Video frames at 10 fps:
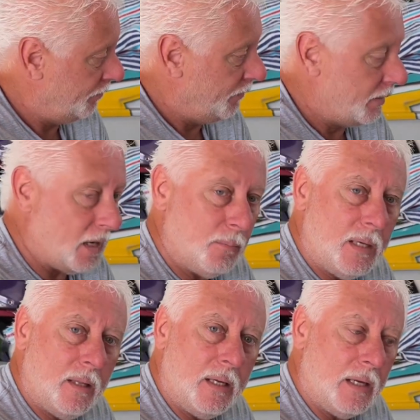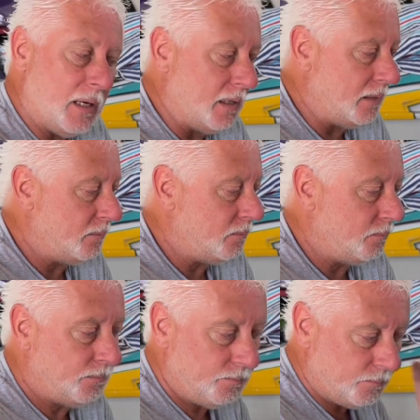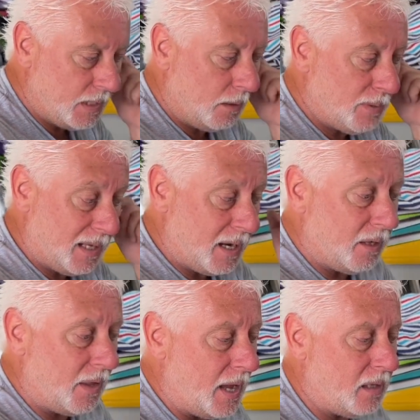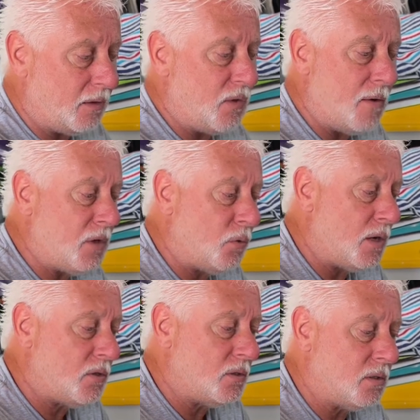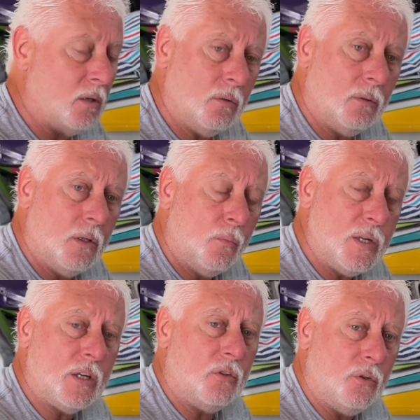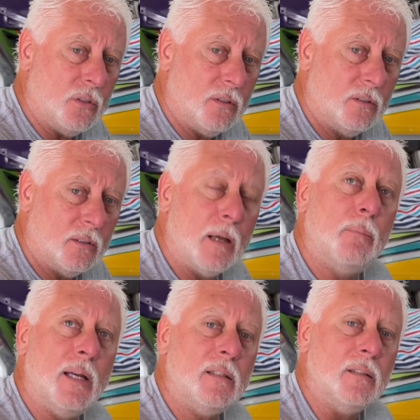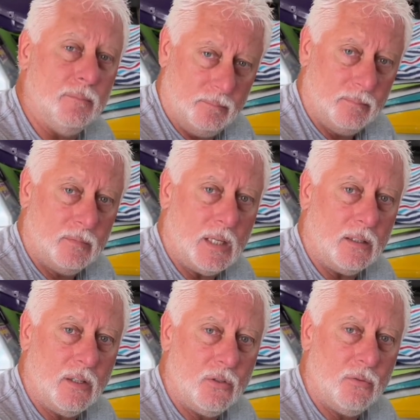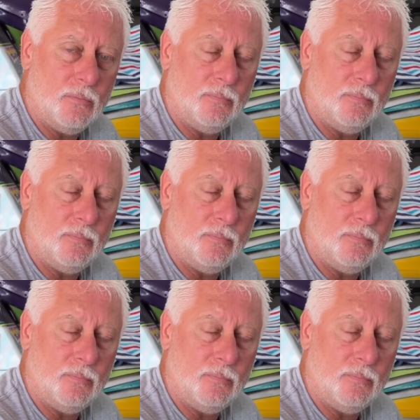that'll be the end of that. And if you have any questions, reach out to us. God bless, and talk to you soon.